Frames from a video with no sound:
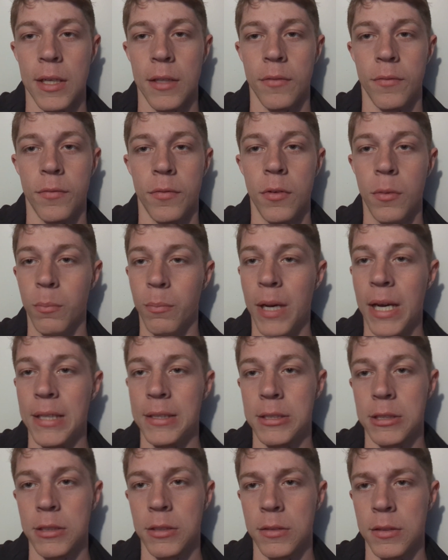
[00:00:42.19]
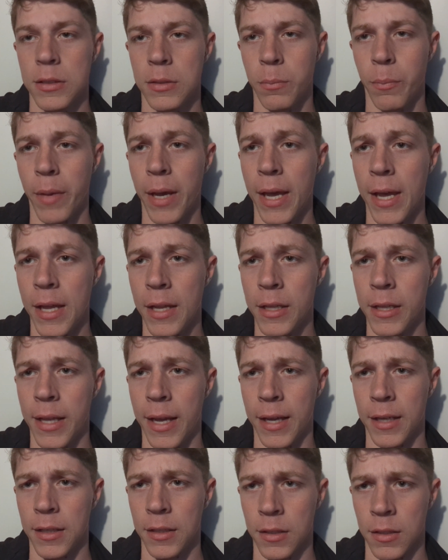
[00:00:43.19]
and for masculine men
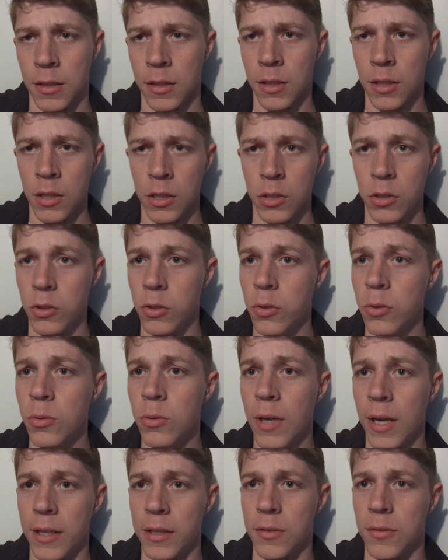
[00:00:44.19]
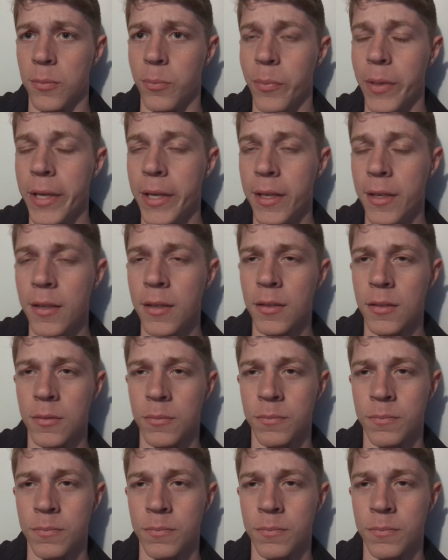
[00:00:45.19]
like you and me,